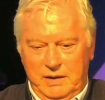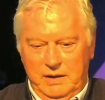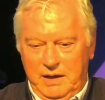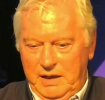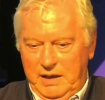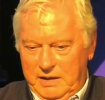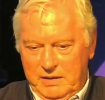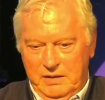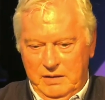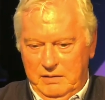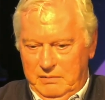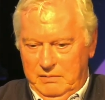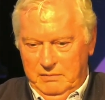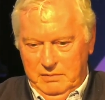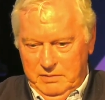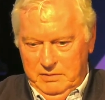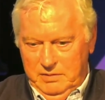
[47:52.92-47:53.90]
Ayrton
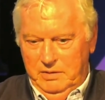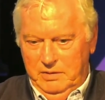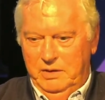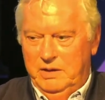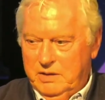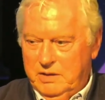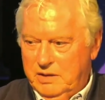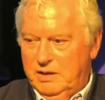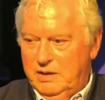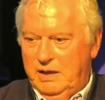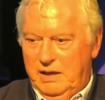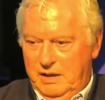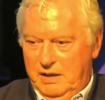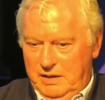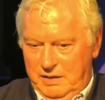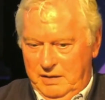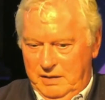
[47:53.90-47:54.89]
got into
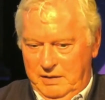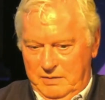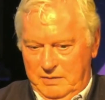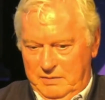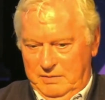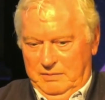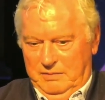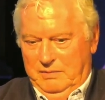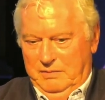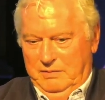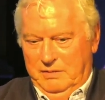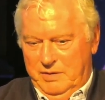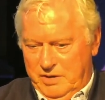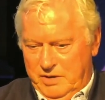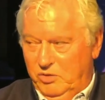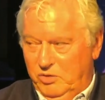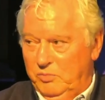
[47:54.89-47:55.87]
that
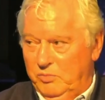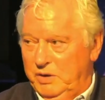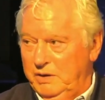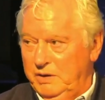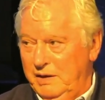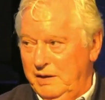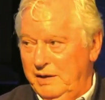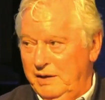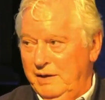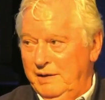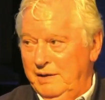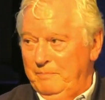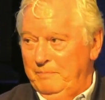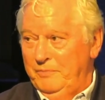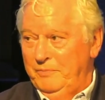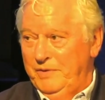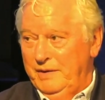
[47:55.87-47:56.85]
Toleman
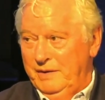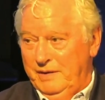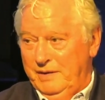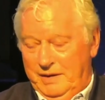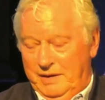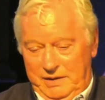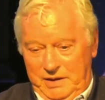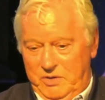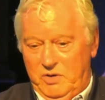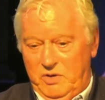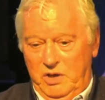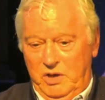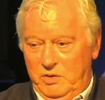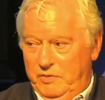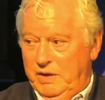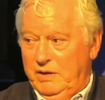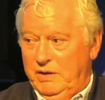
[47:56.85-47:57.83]
and he
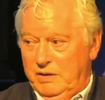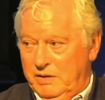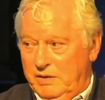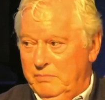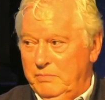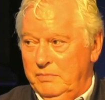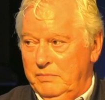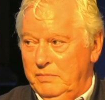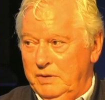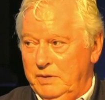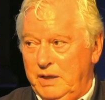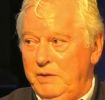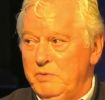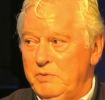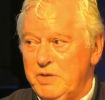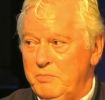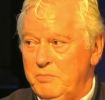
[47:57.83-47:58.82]
drove it,
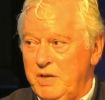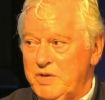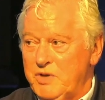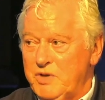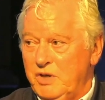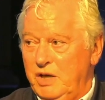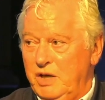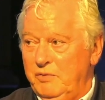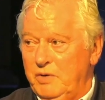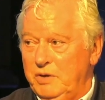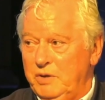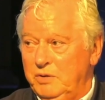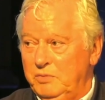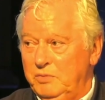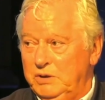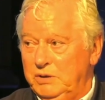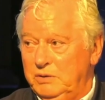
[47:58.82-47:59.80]
he was the best driver in
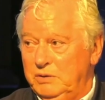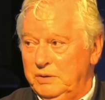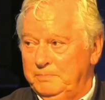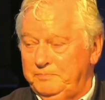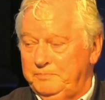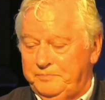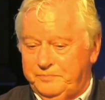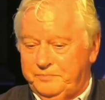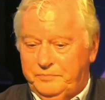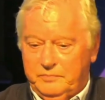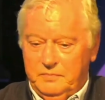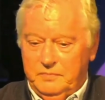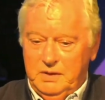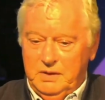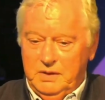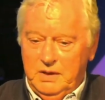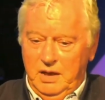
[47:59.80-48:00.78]
the world.
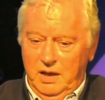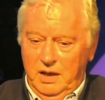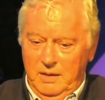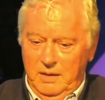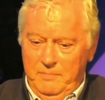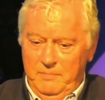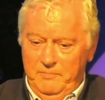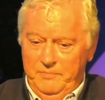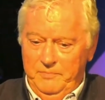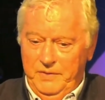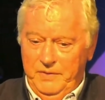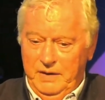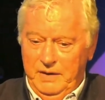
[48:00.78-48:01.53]
Um,